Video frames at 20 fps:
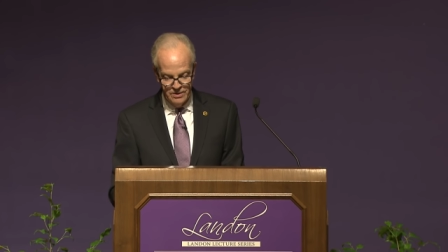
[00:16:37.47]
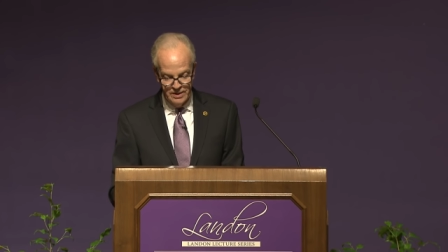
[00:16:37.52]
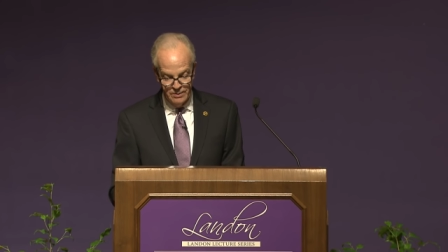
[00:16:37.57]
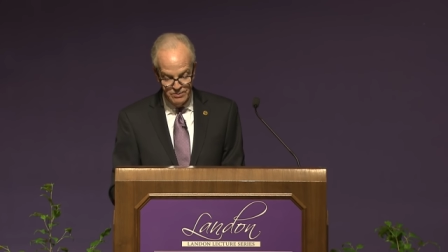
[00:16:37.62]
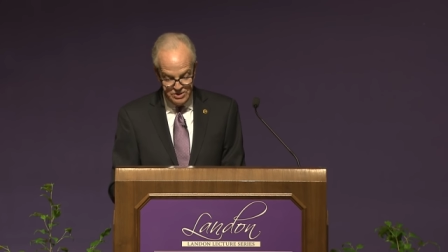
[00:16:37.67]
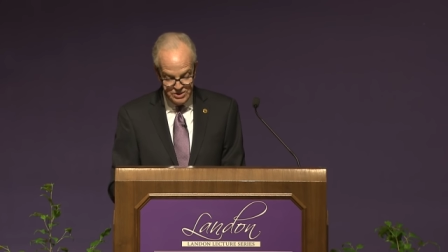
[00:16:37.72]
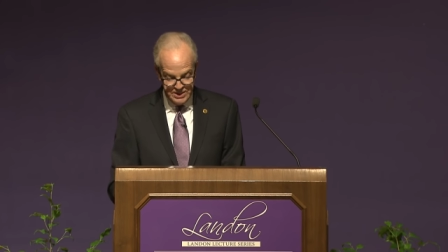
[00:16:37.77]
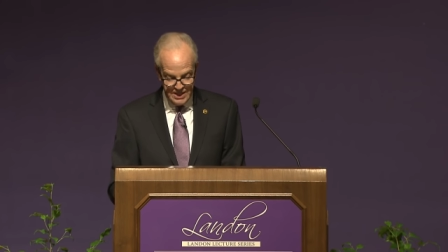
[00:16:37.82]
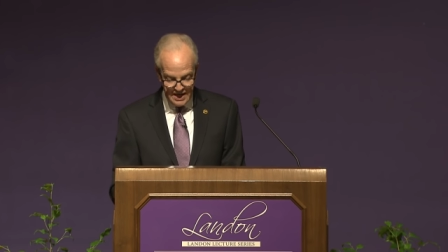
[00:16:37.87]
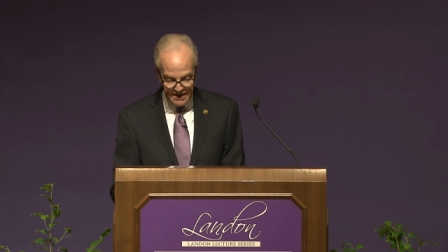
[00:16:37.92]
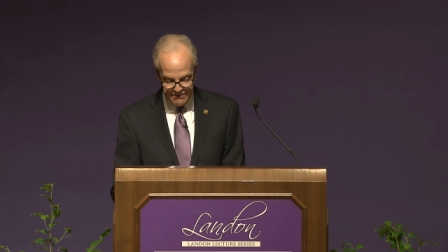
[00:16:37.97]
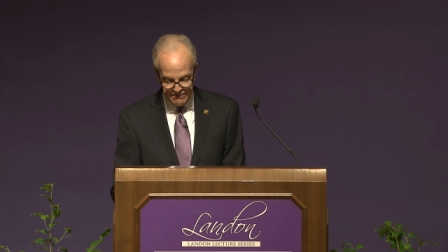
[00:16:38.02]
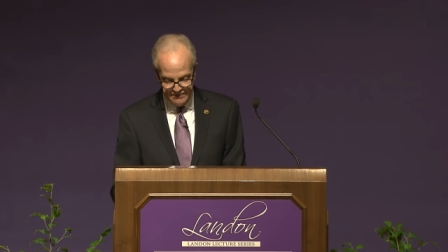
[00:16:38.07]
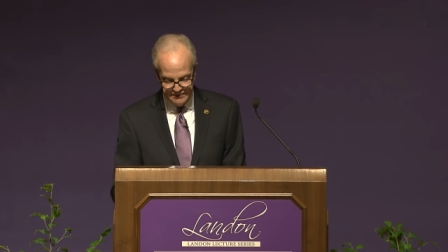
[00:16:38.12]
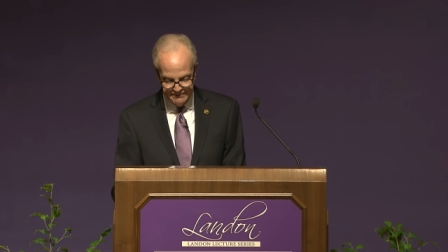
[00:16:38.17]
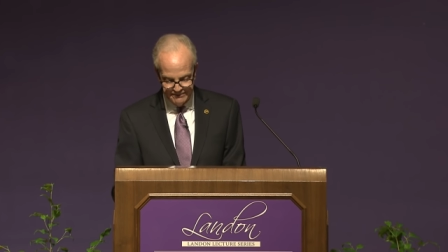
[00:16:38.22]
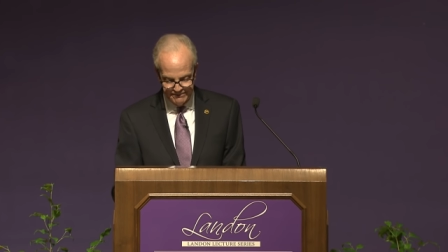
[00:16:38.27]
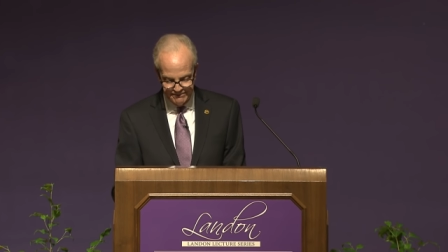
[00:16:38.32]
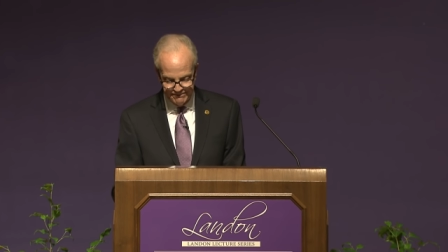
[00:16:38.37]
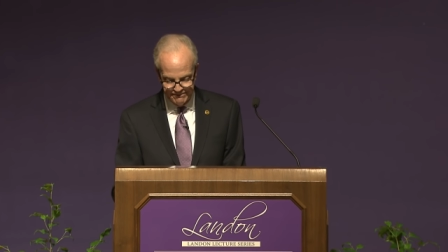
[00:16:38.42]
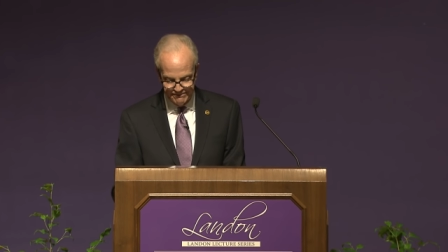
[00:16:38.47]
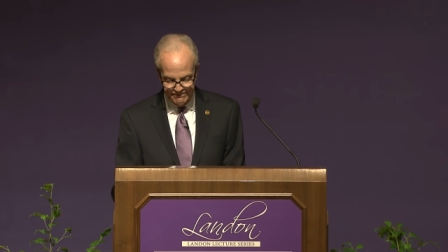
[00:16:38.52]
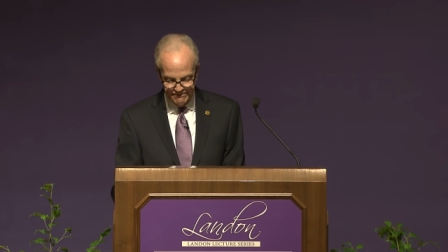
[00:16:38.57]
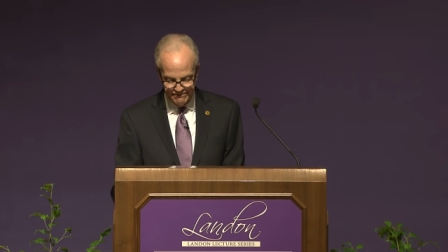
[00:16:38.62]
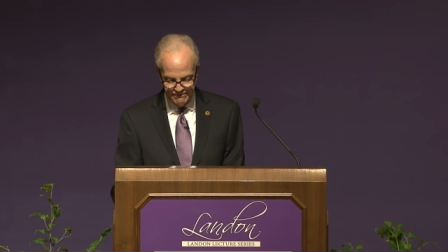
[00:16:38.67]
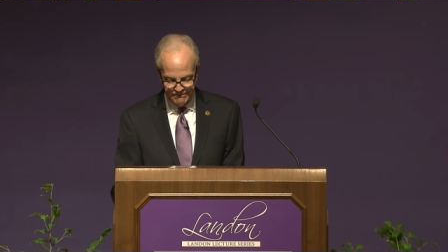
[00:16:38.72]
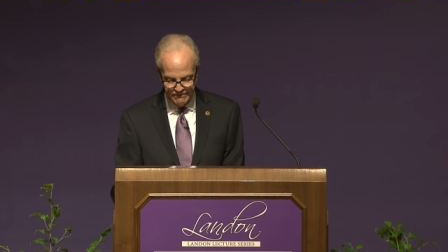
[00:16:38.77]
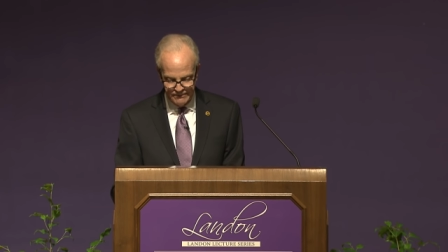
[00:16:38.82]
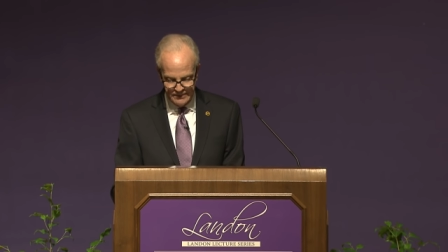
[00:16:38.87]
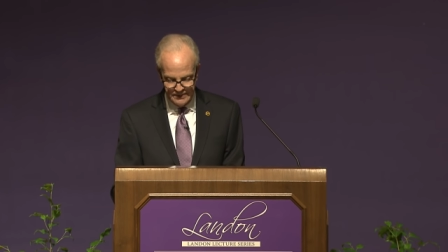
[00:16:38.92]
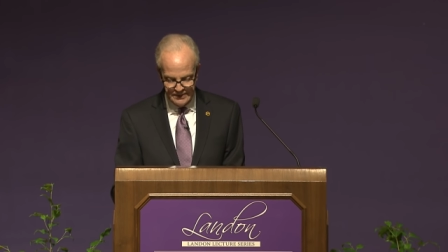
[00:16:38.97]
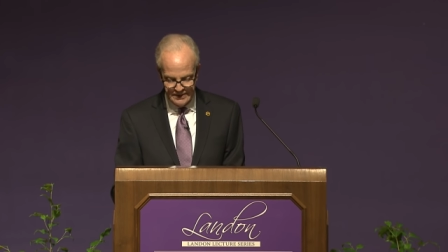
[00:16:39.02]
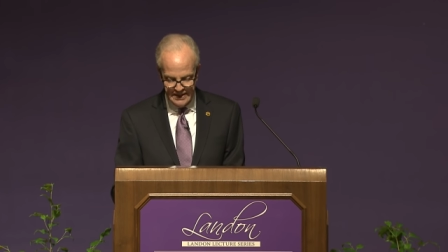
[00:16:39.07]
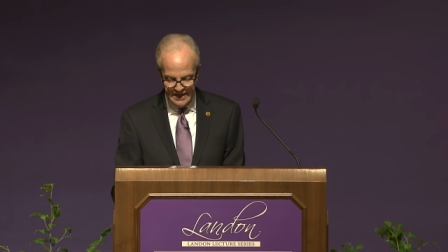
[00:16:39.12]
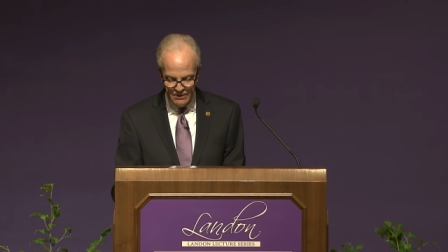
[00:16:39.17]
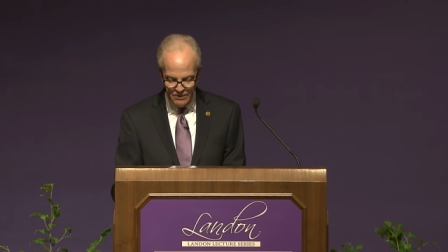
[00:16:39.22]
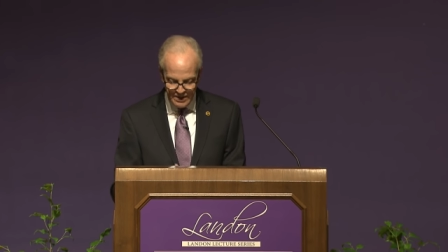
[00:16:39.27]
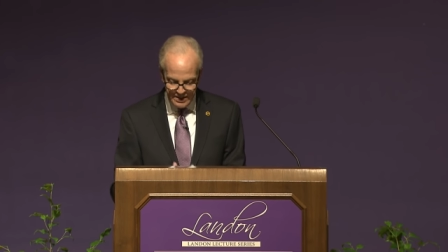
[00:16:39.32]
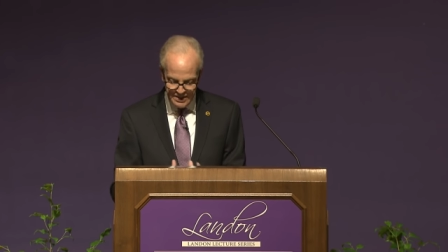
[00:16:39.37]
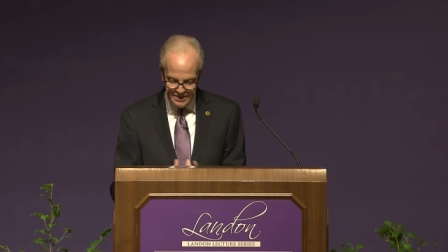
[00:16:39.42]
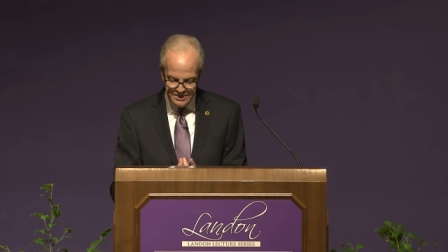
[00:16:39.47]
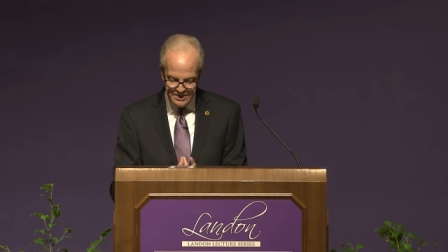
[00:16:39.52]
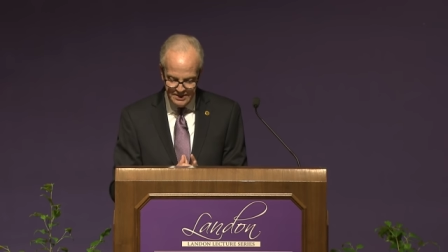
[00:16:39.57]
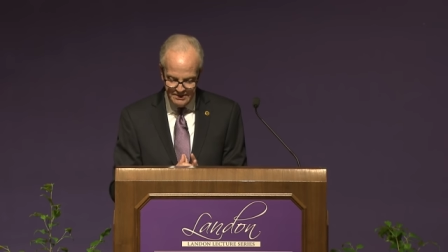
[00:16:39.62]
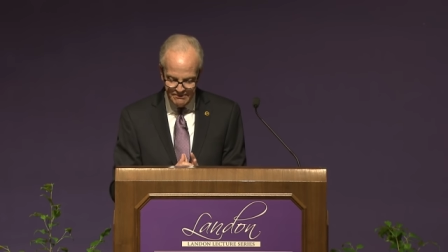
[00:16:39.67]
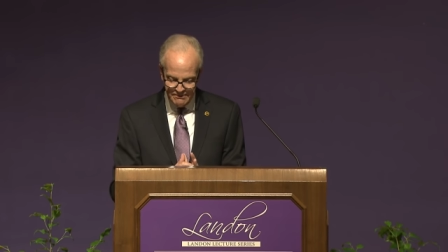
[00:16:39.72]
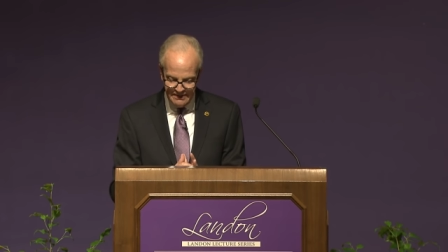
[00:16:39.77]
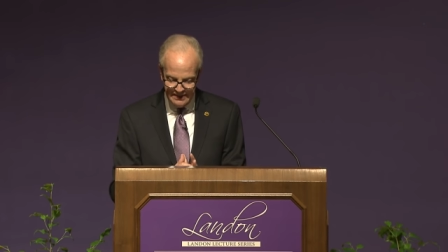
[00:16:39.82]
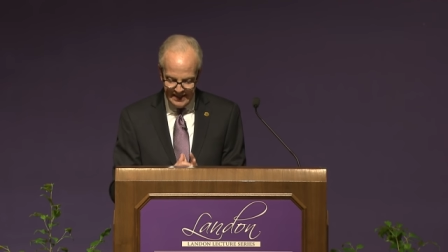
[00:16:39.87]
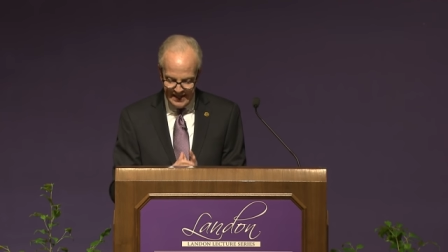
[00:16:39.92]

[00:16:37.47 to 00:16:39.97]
it was tough. I wanted to